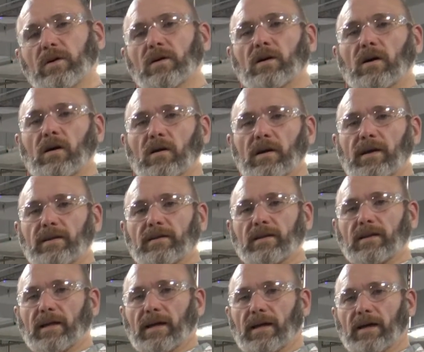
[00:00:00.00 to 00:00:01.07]
are in the
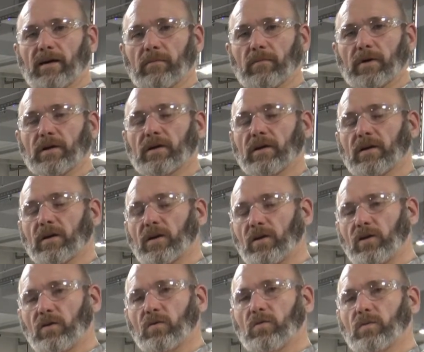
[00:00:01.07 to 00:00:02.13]
lab,
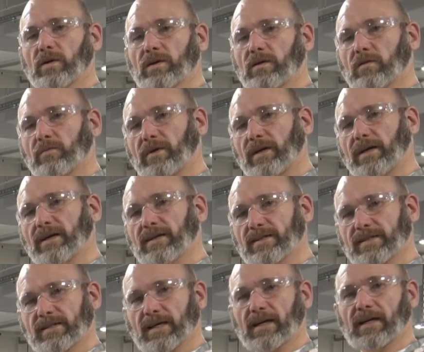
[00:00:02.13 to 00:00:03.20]
you will be
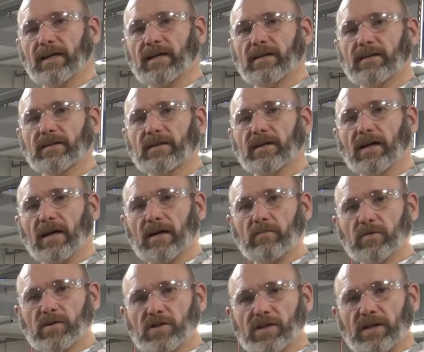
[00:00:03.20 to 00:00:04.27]
assigned a
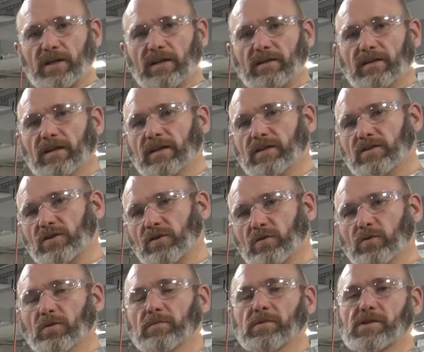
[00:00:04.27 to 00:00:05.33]
machine that is
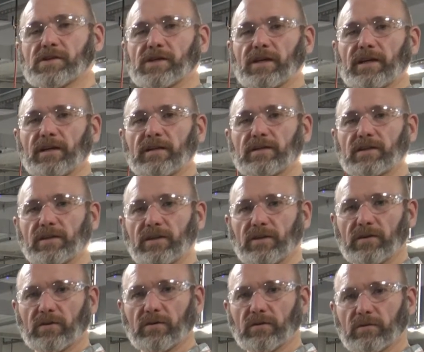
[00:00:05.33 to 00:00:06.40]
your machine to
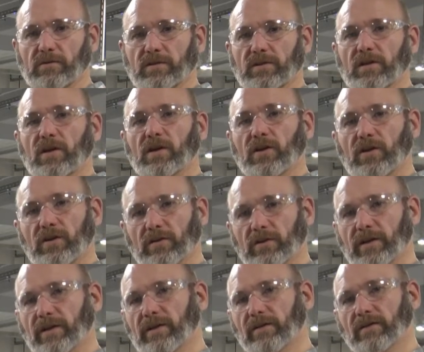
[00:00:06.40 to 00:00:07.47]
use
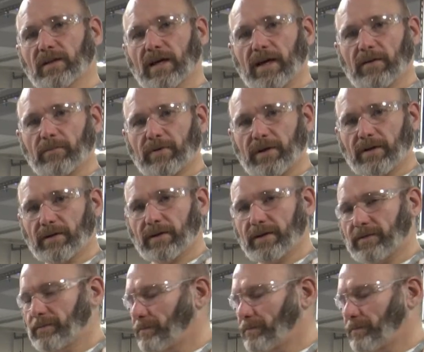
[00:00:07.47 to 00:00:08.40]
during your lab period.